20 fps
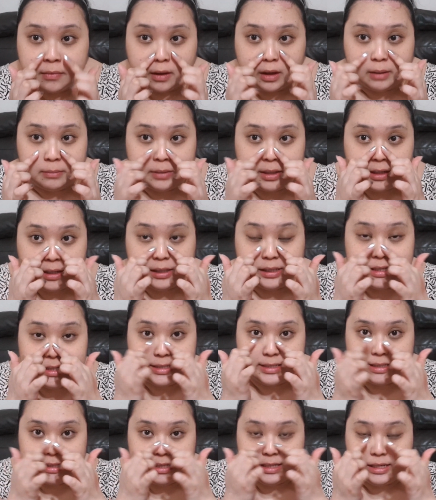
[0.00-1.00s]
I'm like
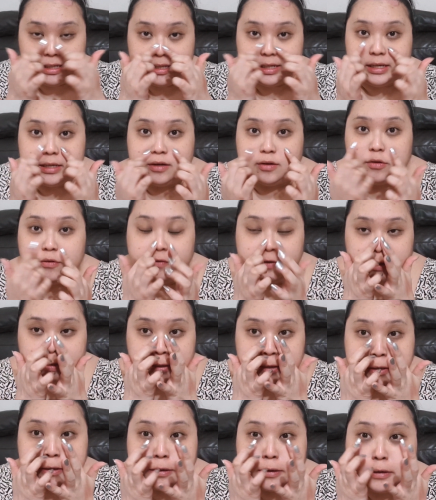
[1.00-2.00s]
glistening here over
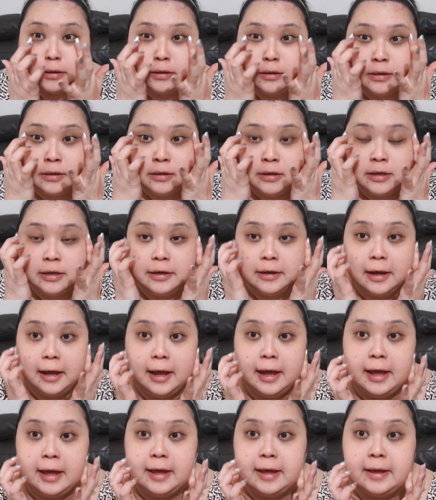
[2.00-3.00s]
here,
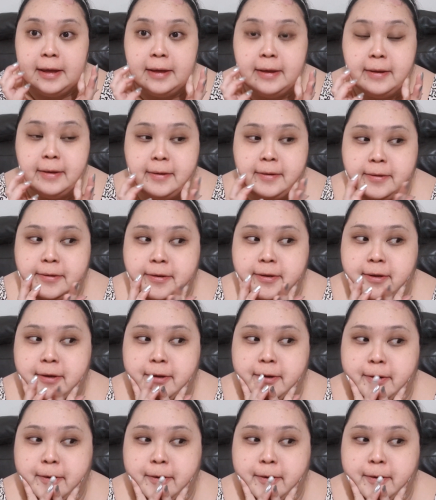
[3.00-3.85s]
and